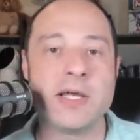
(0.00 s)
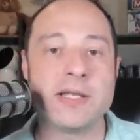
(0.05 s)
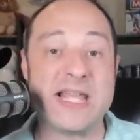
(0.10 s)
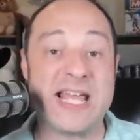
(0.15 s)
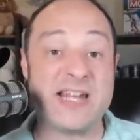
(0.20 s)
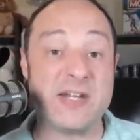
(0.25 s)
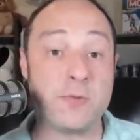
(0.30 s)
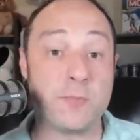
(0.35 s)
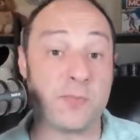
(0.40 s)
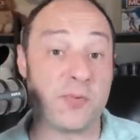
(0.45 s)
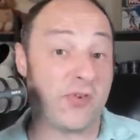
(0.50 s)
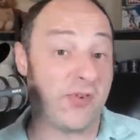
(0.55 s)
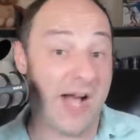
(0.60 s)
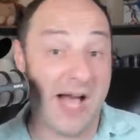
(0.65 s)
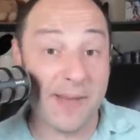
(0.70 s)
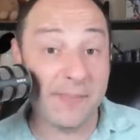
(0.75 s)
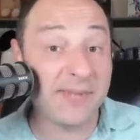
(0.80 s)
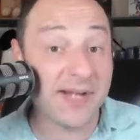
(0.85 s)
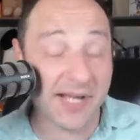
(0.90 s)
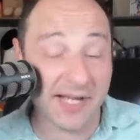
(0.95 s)
They do
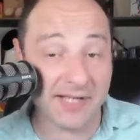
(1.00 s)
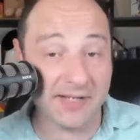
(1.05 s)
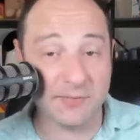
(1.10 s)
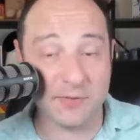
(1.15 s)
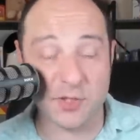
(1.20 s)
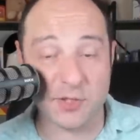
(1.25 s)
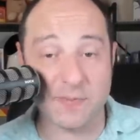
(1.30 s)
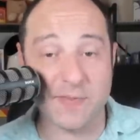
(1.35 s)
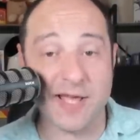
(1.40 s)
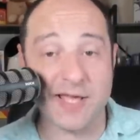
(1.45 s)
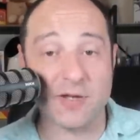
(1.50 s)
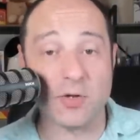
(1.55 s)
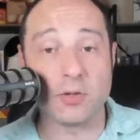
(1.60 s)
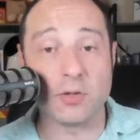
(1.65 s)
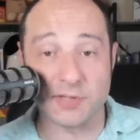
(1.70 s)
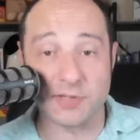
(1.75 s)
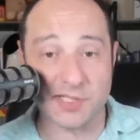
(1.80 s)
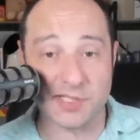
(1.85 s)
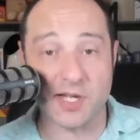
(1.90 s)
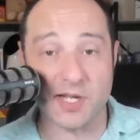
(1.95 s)
prom night, which my
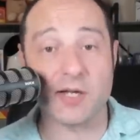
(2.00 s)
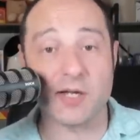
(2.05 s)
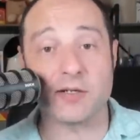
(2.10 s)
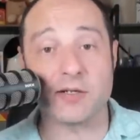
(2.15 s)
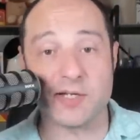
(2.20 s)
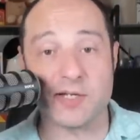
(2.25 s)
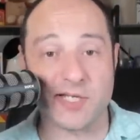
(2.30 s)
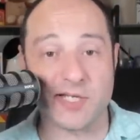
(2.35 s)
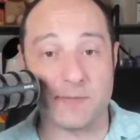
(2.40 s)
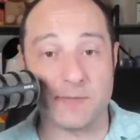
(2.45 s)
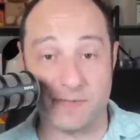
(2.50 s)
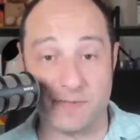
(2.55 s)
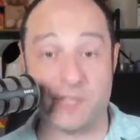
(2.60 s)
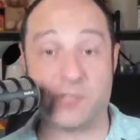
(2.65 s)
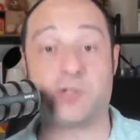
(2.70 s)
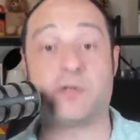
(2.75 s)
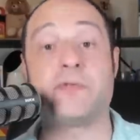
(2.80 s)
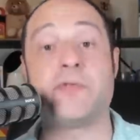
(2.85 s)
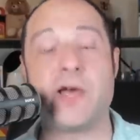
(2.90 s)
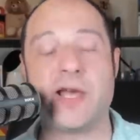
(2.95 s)
oldest daughter is like
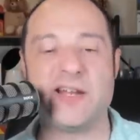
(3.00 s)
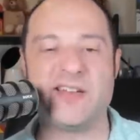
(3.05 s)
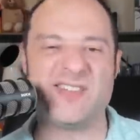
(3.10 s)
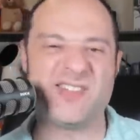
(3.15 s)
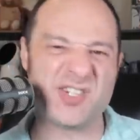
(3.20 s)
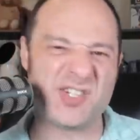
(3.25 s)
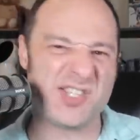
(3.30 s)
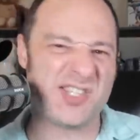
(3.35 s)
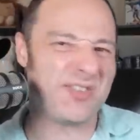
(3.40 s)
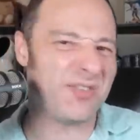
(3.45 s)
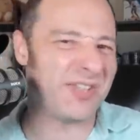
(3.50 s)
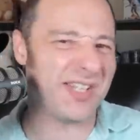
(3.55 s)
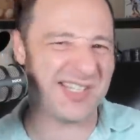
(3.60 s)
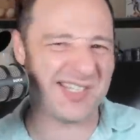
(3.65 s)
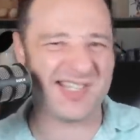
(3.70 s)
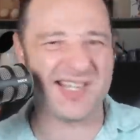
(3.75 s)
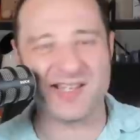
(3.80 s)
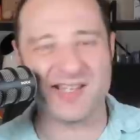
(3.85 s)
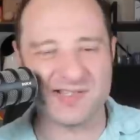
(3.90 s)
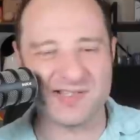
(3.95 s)
petrified of because she's only
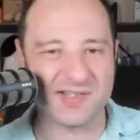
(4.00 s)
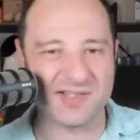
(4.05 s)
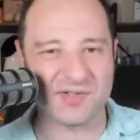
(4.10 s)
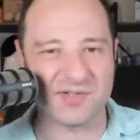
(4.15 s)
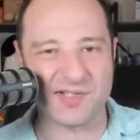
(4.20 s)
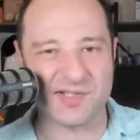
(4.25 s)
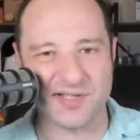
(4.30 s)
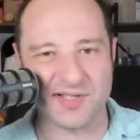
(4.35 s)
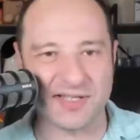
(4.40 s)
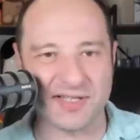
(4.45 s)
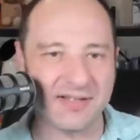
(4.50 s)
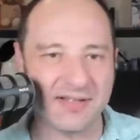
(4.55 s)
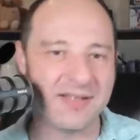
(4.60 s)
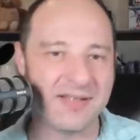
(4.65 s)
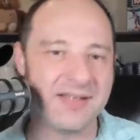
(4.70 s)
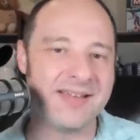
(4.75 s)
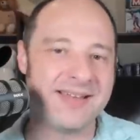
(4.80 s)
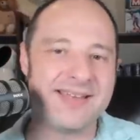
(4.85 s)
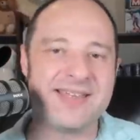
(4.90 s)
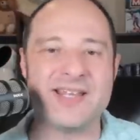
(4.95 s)
ten, so she's like,
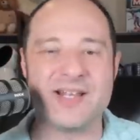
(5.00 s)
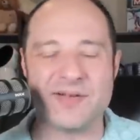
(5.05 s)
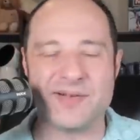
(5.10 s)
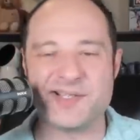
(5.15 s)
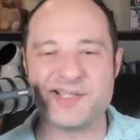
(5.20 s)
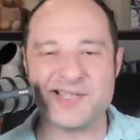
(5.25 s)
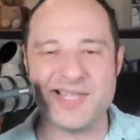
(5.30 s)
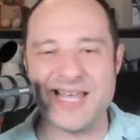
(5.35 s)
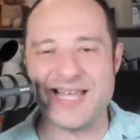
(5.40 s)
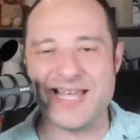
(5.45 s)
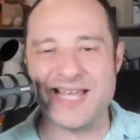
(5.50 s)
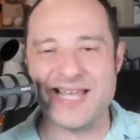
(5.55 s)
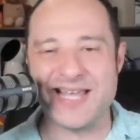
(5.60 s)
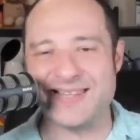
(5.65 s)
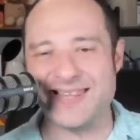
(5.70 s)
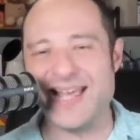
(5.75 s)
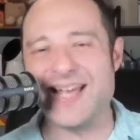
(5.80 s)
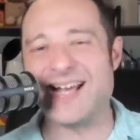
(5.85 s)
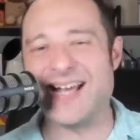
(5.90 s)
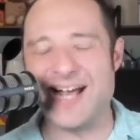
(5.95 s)
you know, it's that that
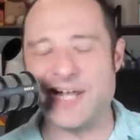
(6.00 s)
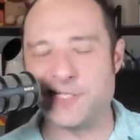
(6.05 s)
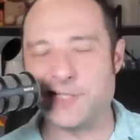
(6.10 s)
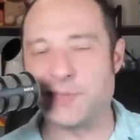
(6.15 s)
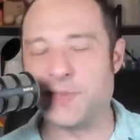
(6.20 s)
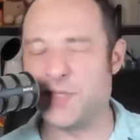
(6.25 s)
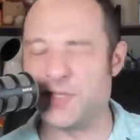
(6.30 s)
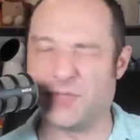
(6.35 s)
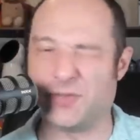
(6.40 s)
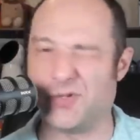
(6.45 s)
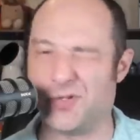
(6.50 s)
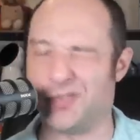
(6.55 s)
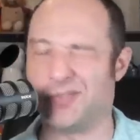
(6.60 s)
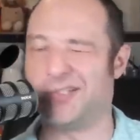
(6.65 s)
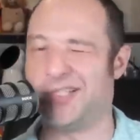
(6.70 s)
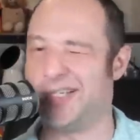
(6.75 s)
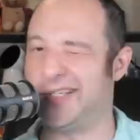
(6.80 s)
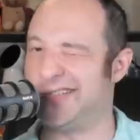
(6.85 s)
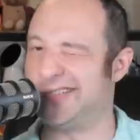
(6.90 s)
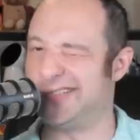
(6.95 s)
concept is a little like
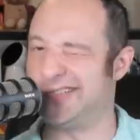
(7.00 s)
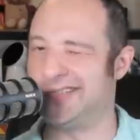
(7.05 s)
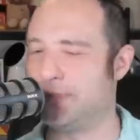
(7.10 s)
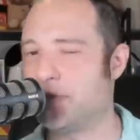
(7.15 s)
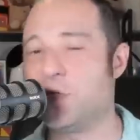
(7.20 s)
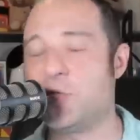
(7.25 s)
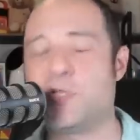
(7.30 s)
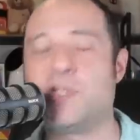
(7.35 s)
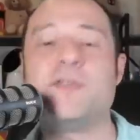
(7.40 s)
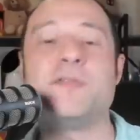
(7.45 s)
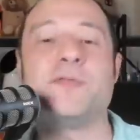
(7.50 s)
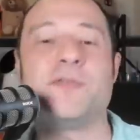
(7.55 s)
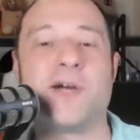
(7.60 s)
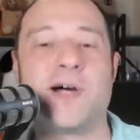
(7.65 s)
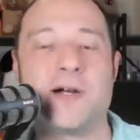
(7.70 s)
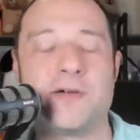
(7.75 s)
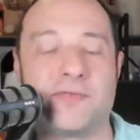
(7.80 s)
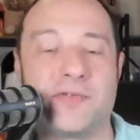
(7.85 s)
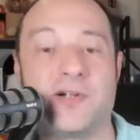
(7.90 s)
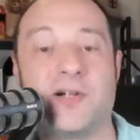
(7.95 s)
bridge too
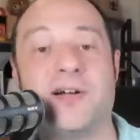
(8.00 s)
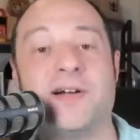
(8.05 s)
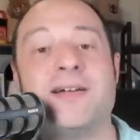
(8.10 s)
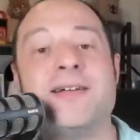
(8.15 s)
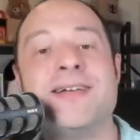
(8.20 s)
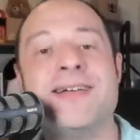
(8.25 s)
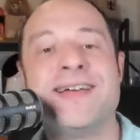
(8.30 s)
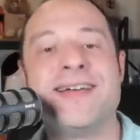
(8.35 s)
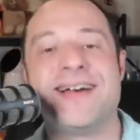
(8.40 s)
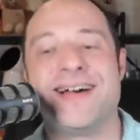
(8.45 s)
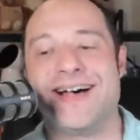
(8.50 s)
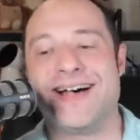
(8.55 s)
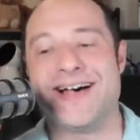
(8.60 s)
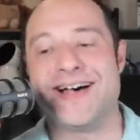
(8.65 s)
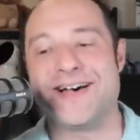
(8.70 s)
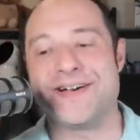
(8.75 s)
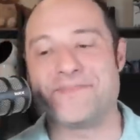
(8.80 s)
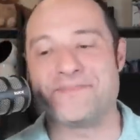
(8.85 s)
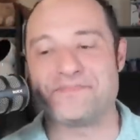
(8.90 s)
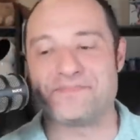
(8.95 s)
far for her.
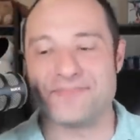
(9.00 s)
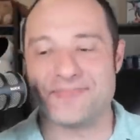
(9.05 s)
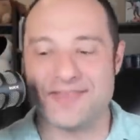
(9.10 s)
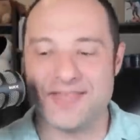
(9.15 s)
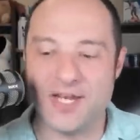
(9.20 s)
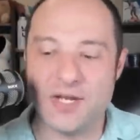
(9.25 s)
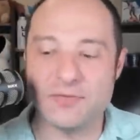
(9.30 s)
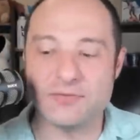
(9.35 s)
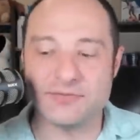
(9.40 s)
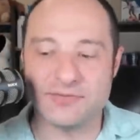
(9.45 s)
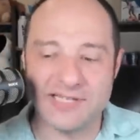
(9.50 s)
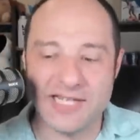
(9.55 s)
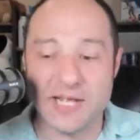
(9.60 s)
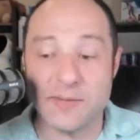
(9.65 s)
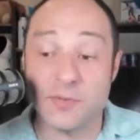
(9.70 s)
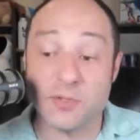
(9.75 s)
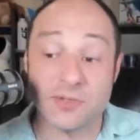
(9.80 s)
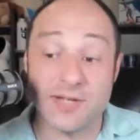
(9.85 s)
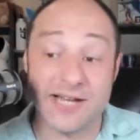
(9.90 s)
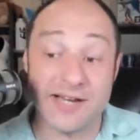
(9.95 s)
Um, they do they
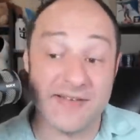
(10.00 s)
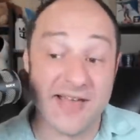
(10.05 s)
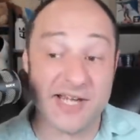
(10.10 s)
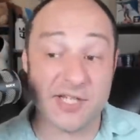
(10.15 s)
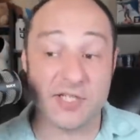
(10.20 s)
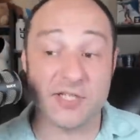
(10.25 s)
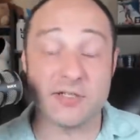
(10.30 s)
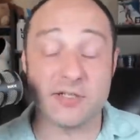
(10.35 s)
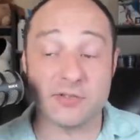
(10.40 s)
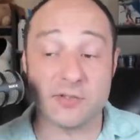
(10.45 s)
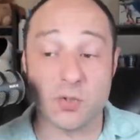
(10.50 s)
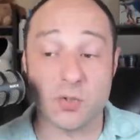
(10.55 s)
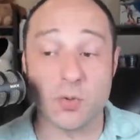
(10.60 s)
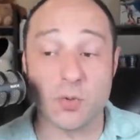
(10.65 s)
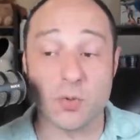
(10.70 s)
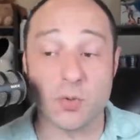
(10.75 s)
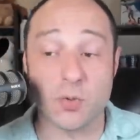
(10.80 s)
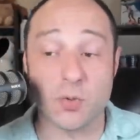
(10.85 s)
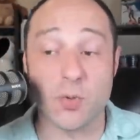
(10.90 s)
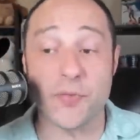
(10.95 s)
do a lot of actually uh,
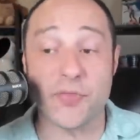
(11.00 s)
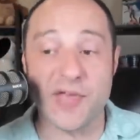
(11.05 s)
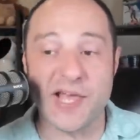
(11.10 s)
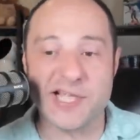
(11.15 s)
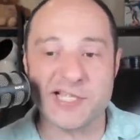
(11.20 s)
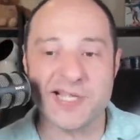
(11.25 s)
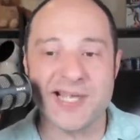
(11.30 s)
cool things.